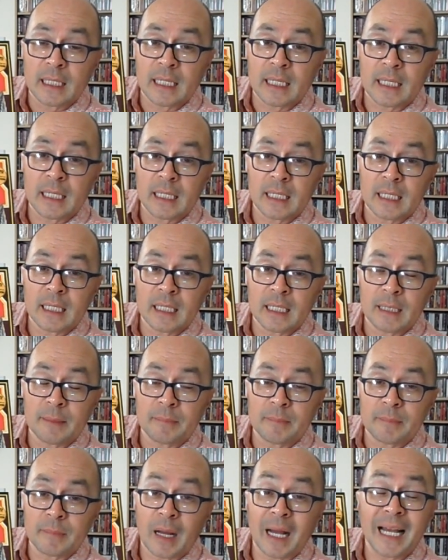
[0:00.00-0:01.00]

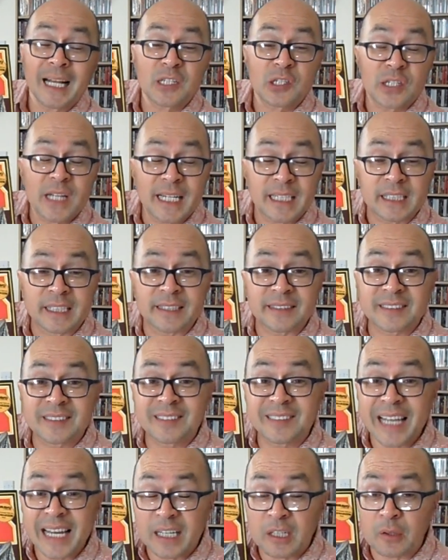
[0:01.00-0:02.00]
I actually had a
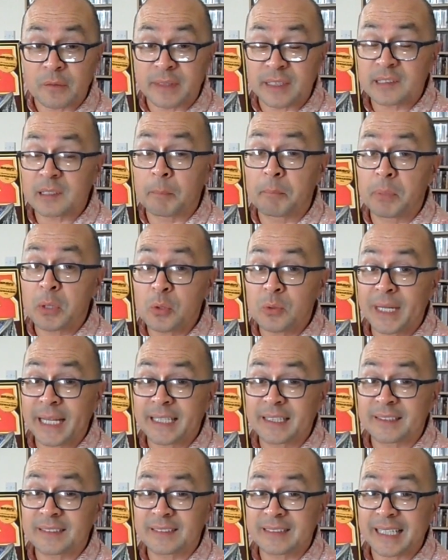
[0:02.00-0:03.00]
cassette of this, a
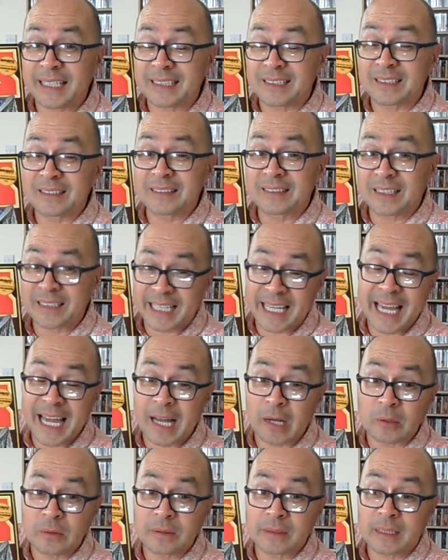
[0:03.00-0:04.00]
bootleg cassette, and I dug it
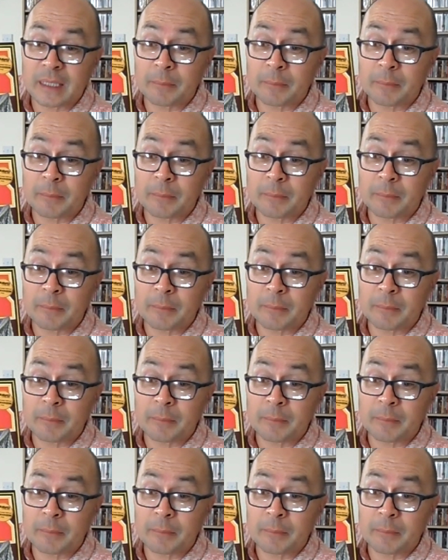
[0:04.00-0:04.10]
out.